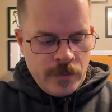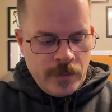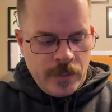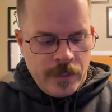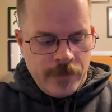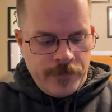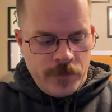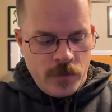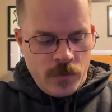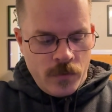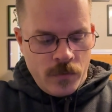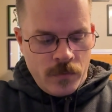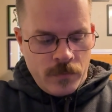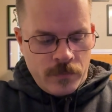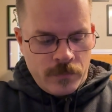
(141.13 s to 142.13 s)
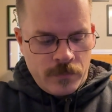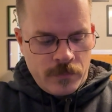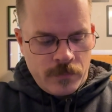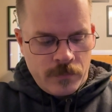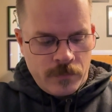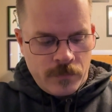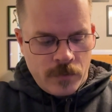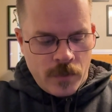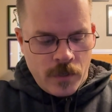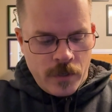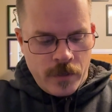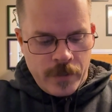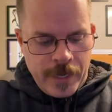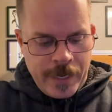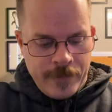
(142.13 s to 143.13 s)
if you
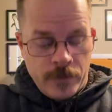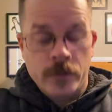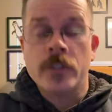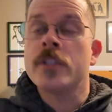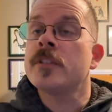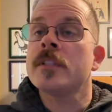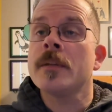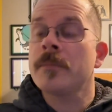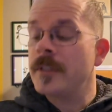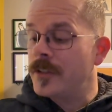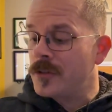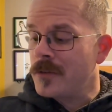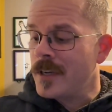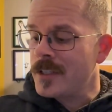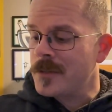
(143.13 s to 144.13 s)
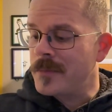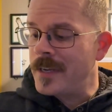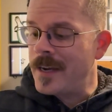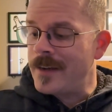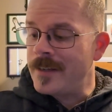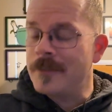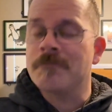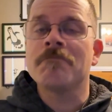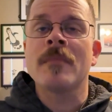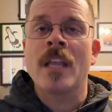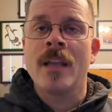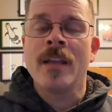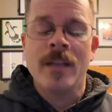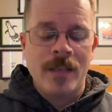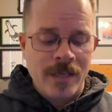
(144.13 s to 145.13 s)
are able to simply trust me on it,
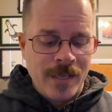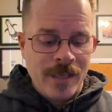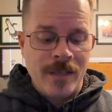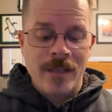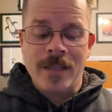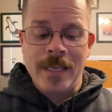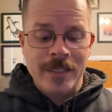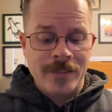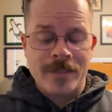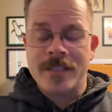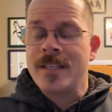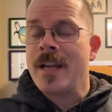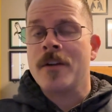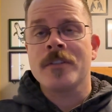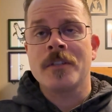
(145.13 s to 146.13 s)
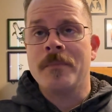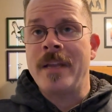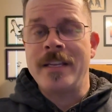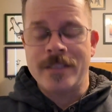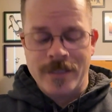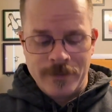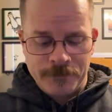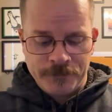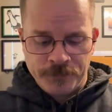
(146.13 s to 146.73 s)
it sounds amazing.